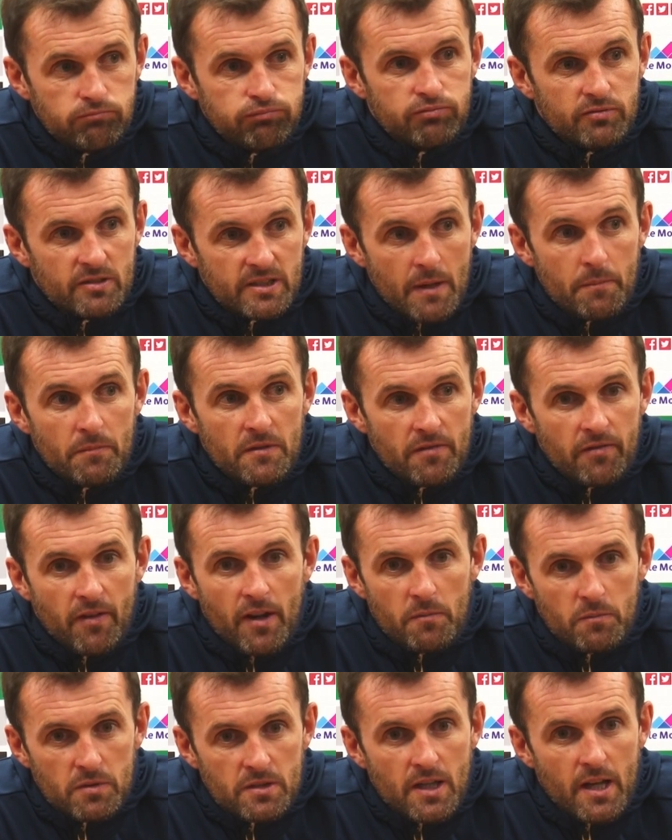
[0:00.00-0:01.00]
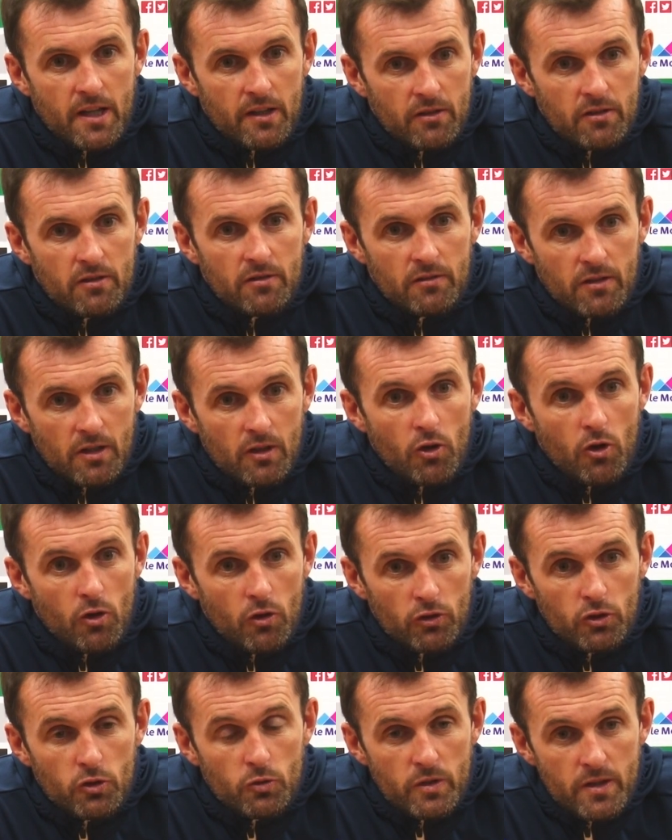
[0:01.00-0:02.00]
75%
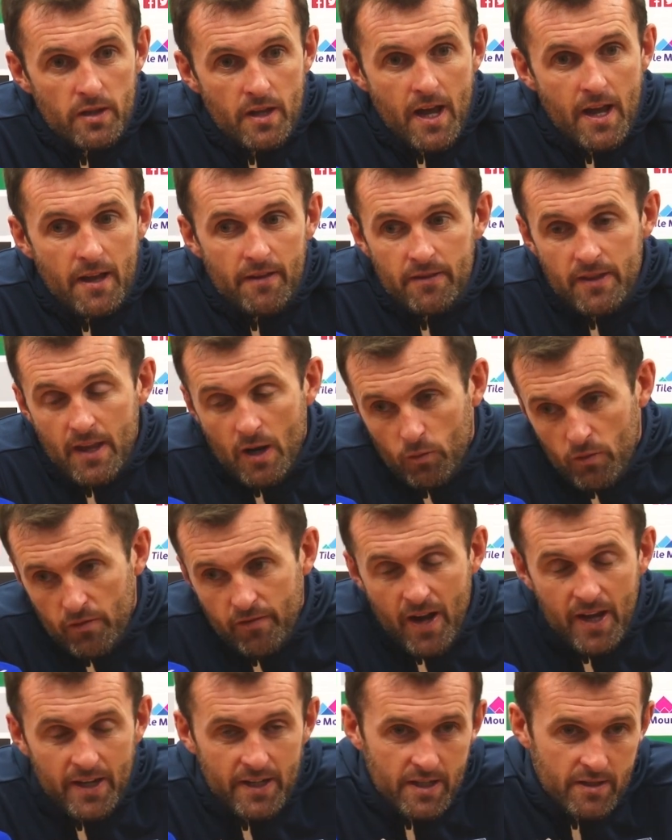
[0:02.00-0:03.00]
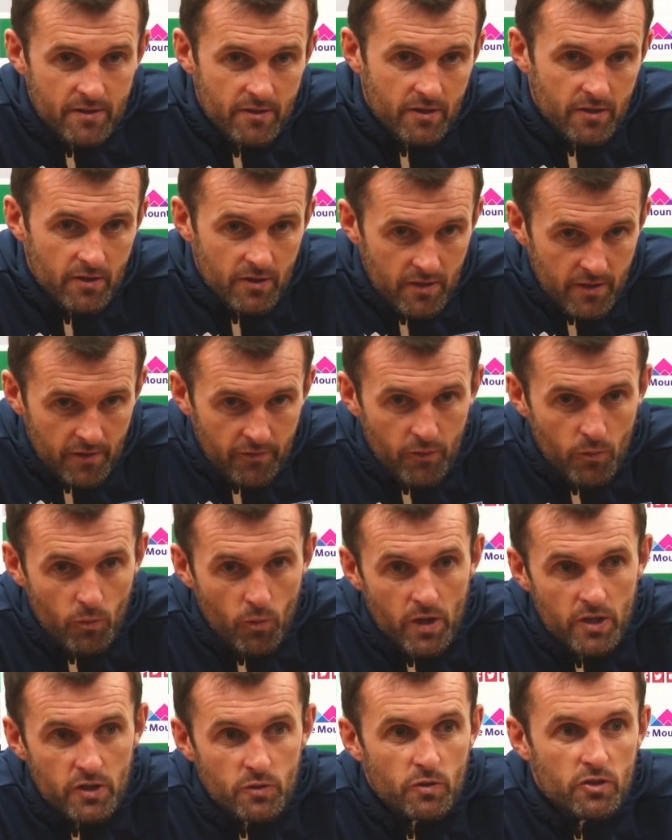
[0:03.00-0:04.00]
along doing that. Now we've added different
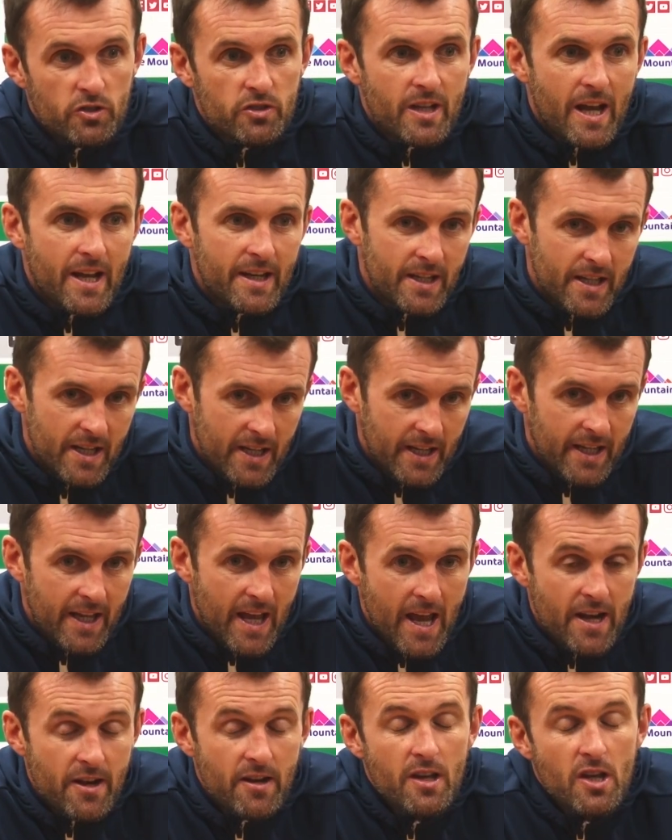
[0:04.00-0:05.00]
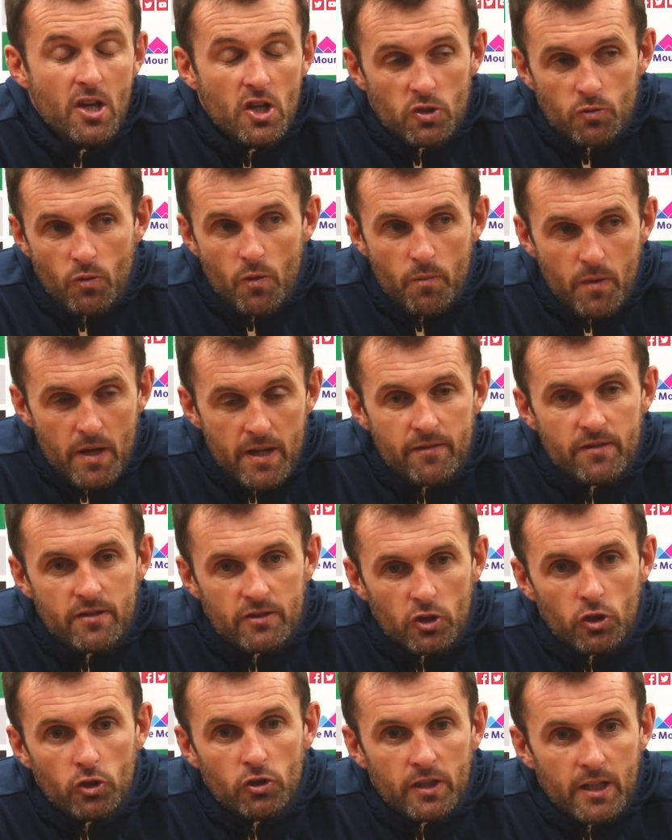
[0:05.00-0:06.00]
ones, which has added it again. So we believe
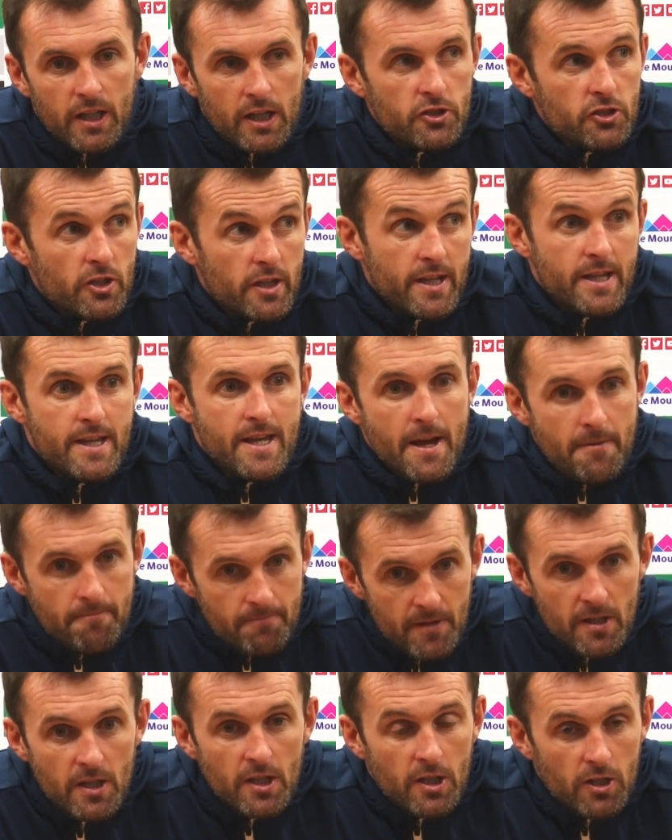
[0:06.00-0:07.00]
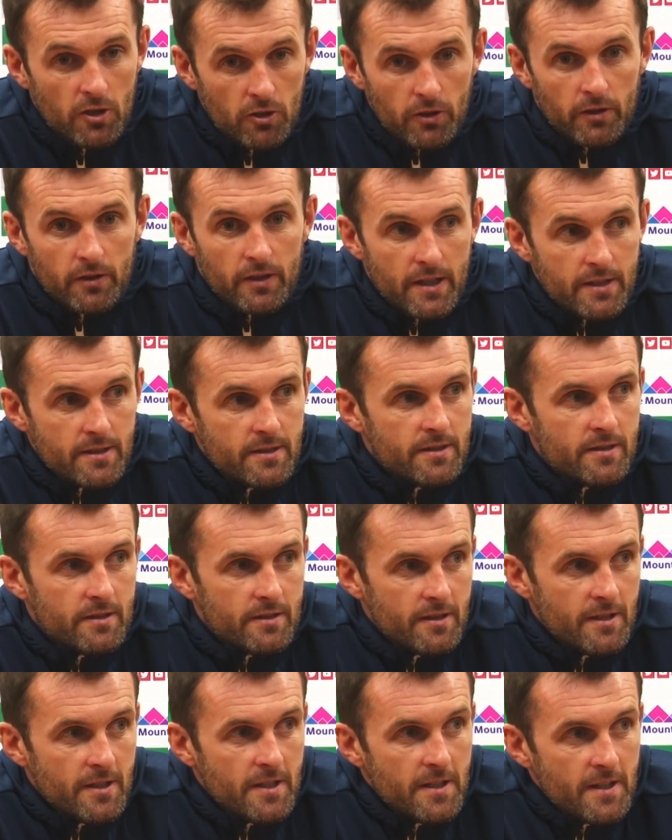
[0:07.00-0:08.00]
there's a good culture here. Yeah, look,
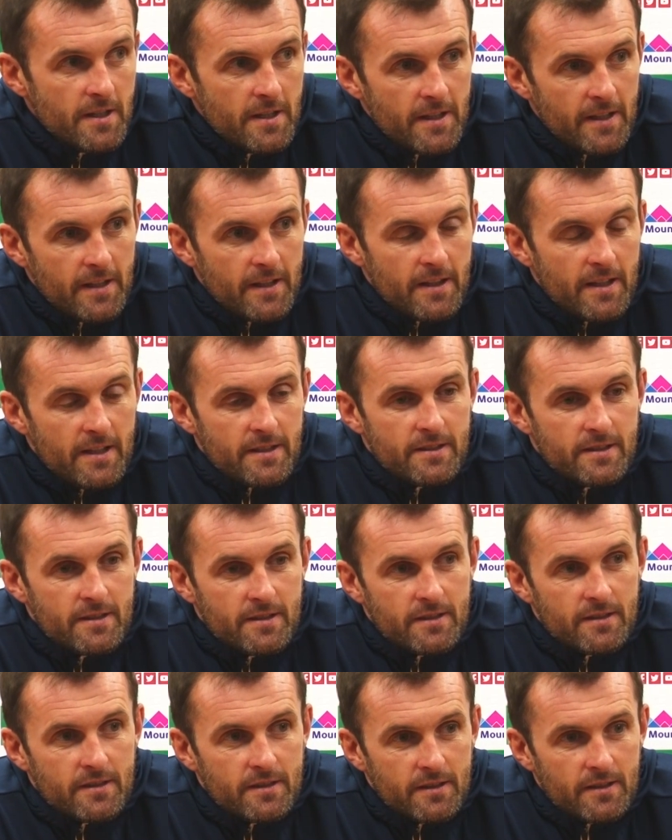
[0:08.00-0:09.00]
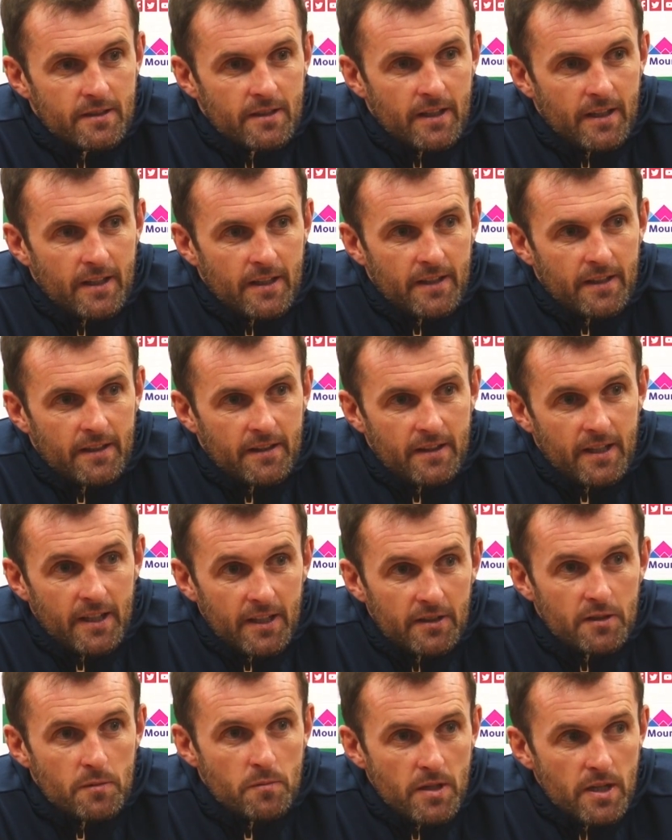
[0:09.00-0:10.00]
there's a
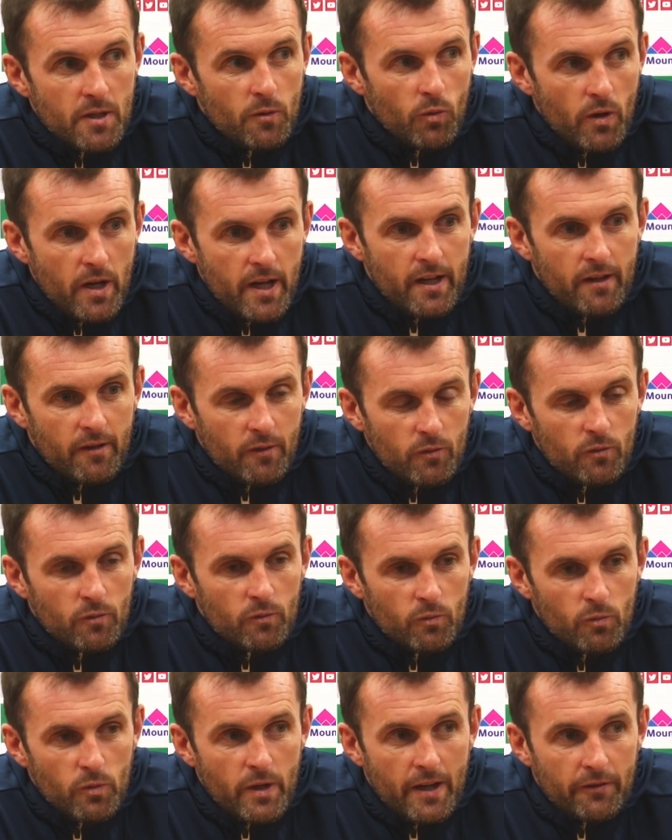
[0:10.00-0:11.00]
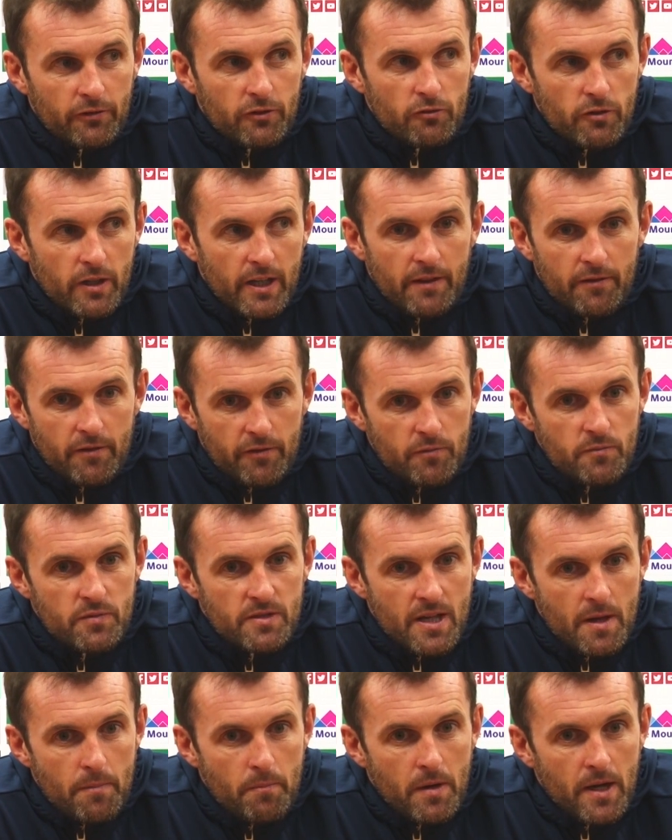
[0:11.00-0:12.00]
thing at the minute where we have to recover from
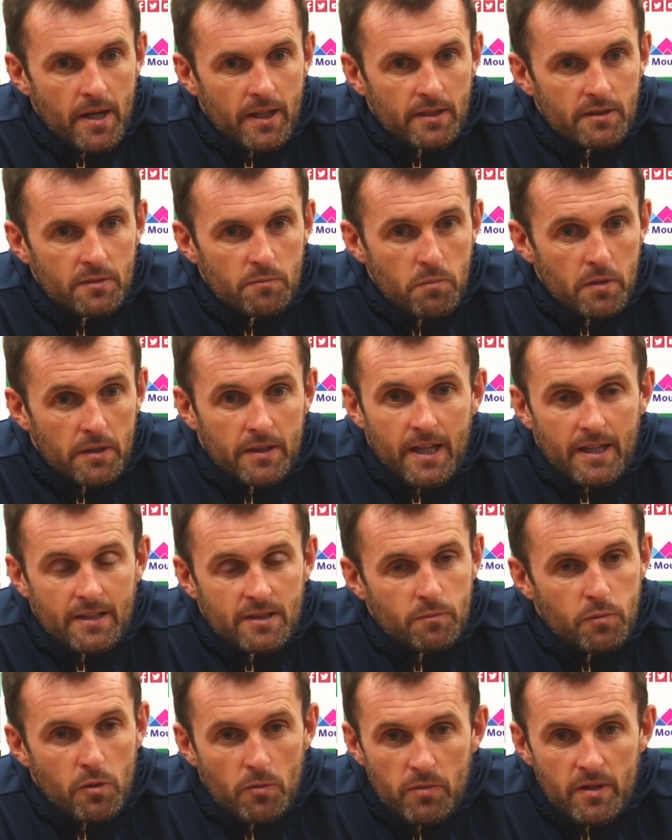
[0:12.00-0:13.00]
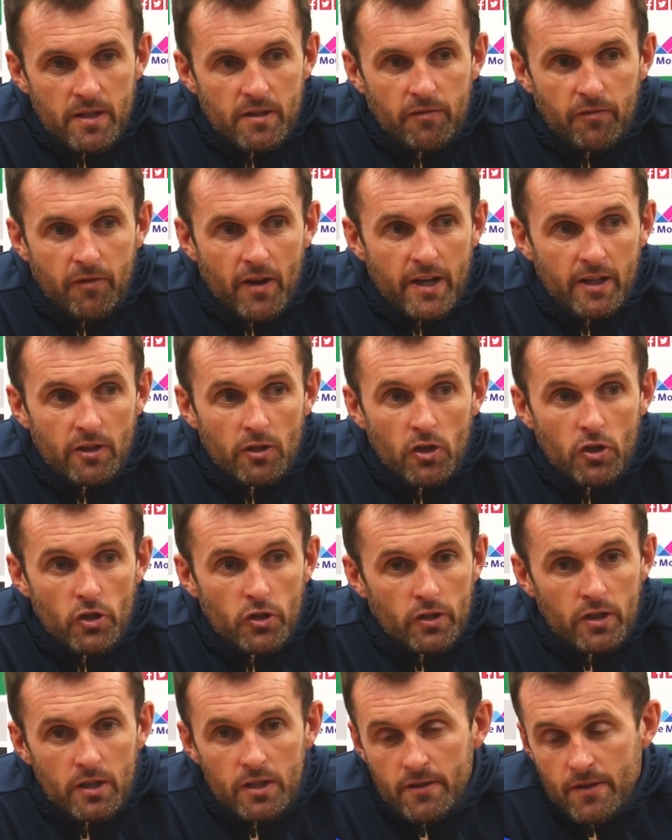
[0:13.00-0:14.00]
setbacks, but that's probably the final
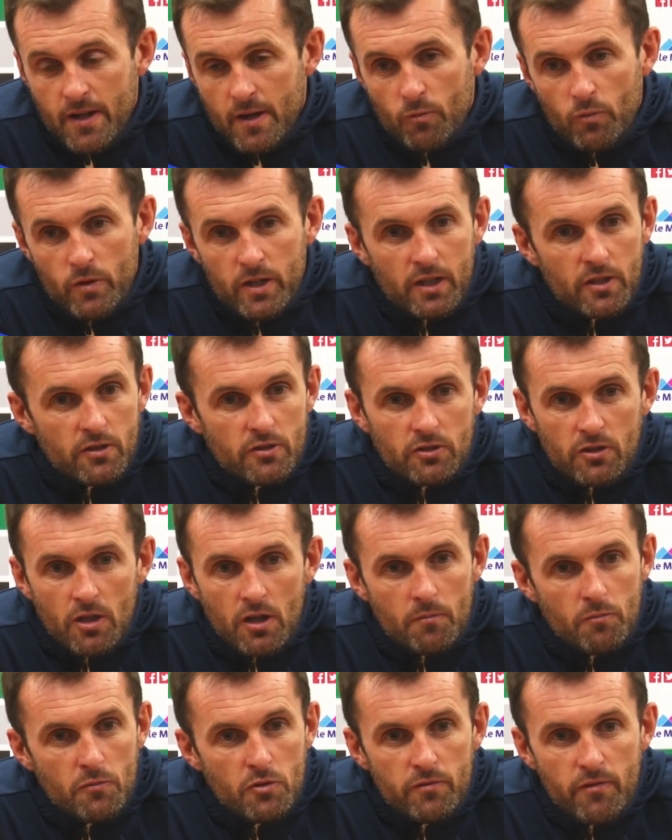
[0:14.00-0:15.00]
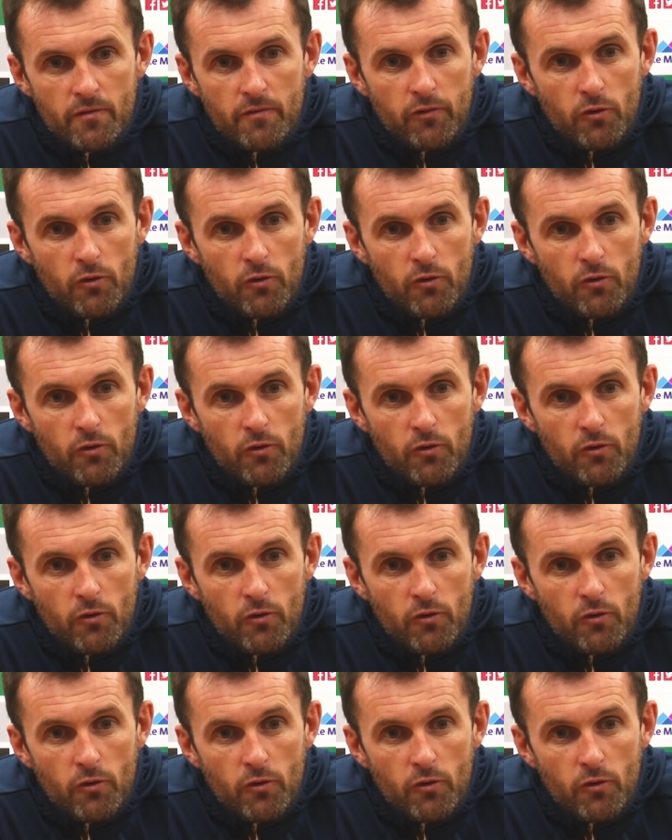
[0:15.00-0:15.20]
hurdle, and then we can start moving